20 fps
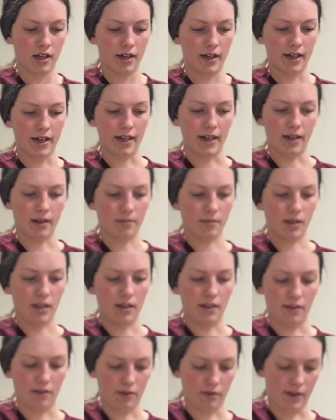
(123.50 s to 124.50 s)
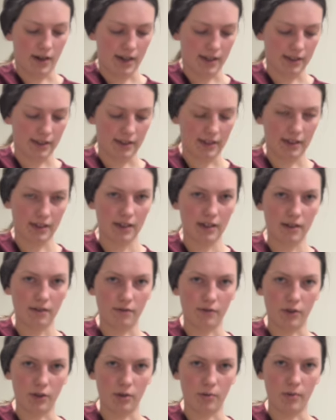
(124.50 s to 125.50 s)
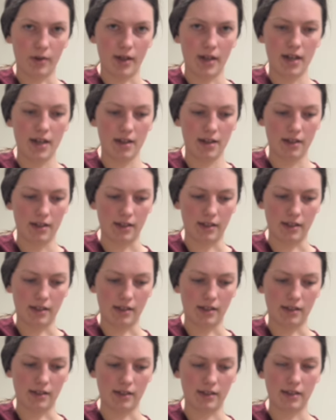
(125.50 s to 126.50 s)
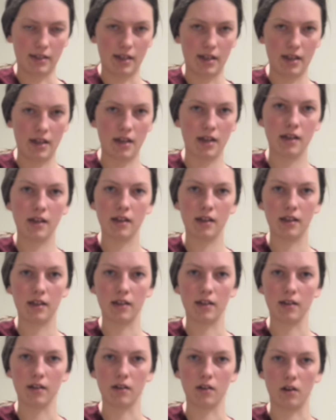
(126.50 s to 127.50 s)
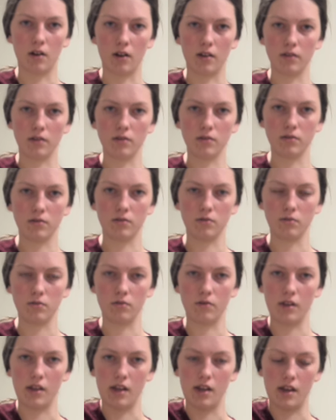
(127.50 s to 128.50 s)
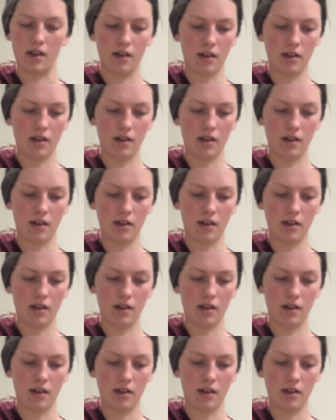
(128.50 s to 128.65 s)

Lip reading: The thoracic vertebrae is caudal to the